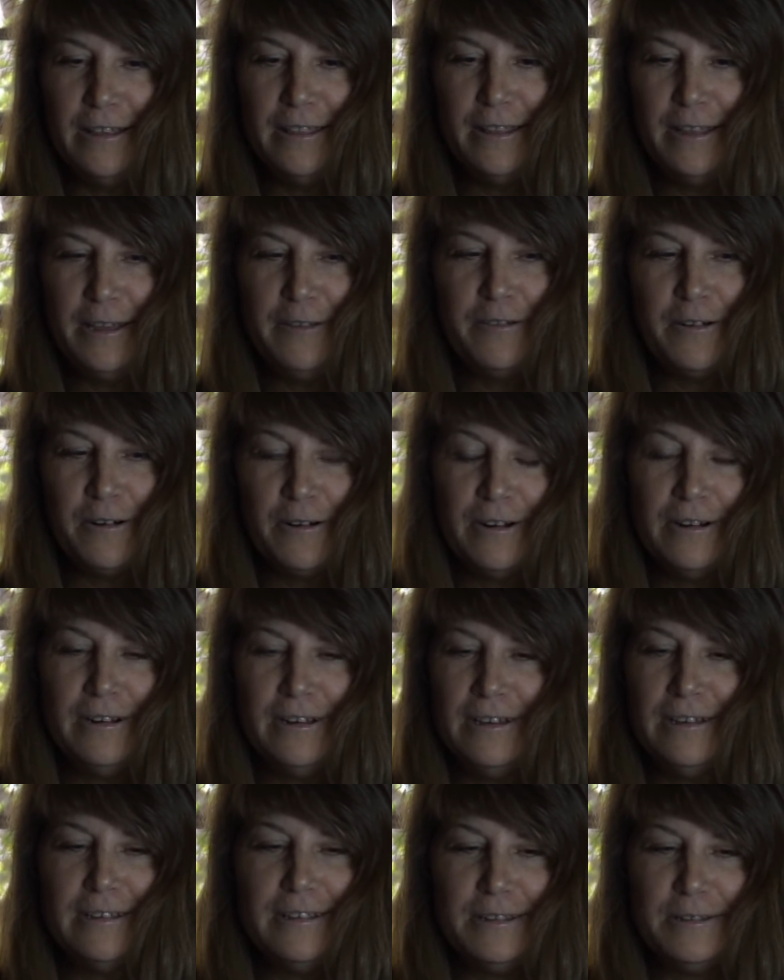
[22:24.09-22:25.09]
They've heard
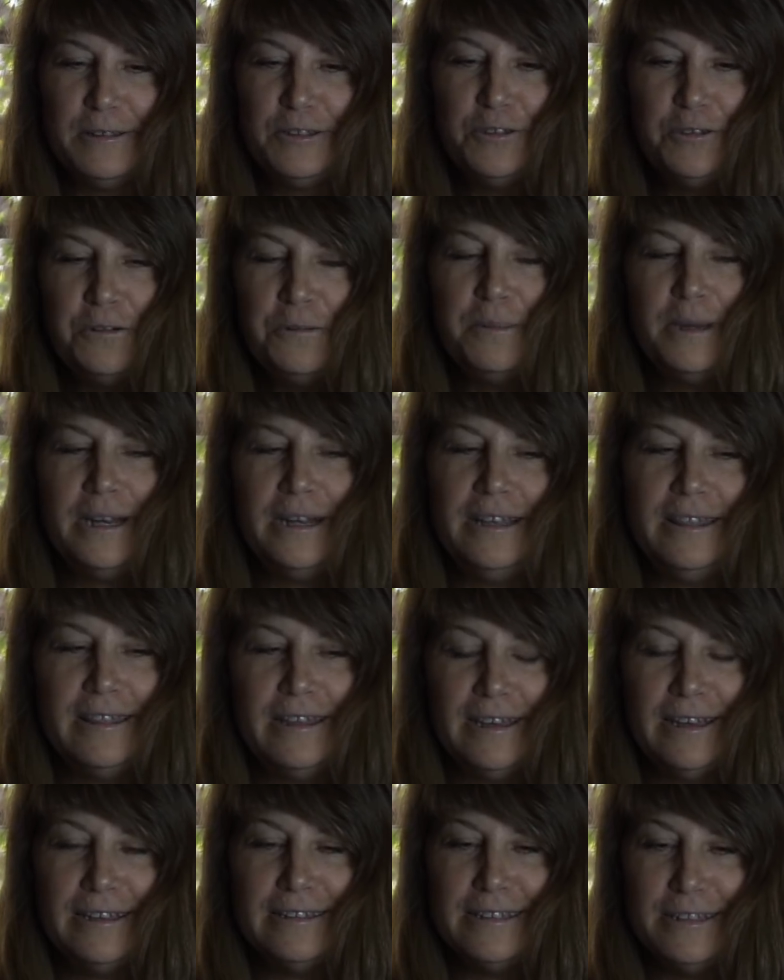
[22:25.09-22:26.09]
too many
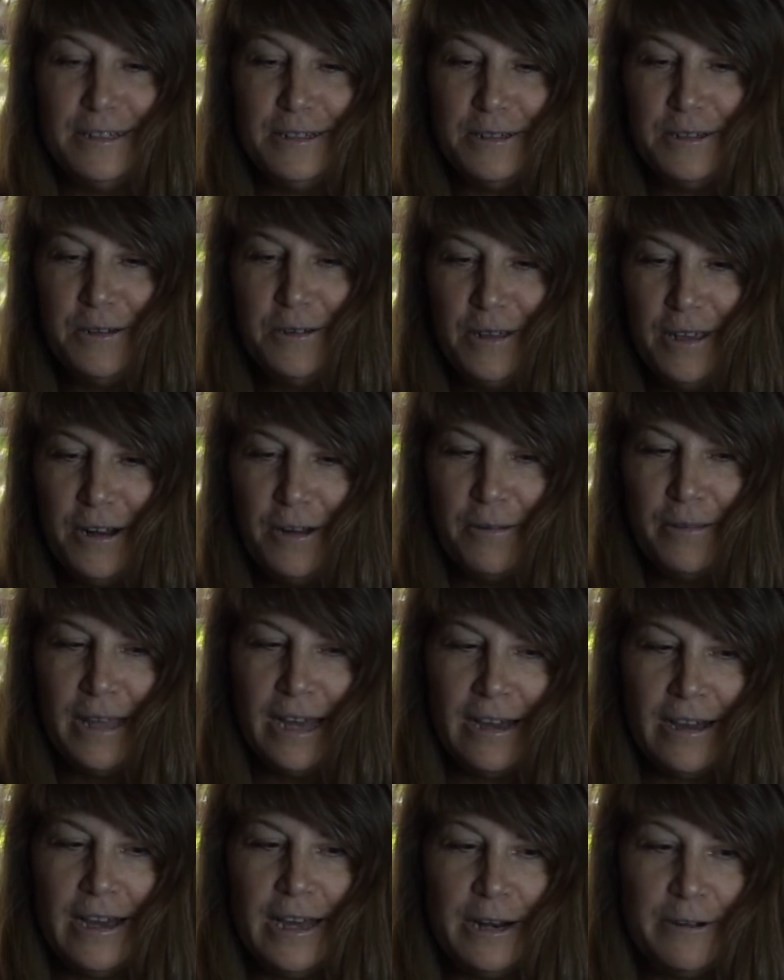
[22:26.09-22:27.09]
things, and
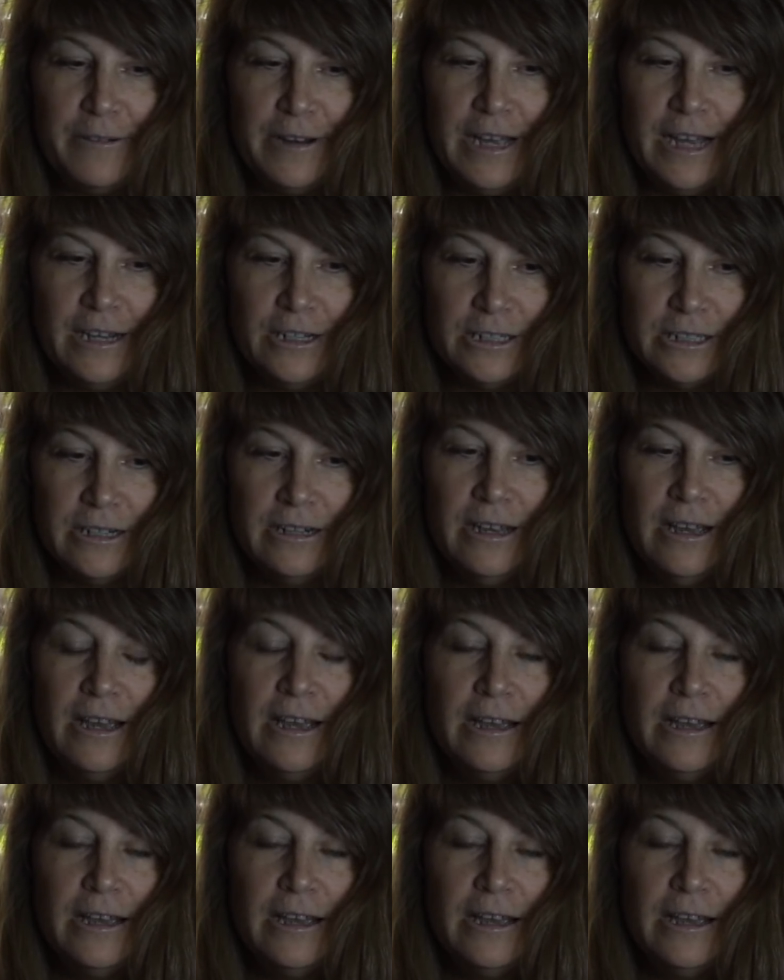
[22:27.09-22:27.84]
that kind of reaction.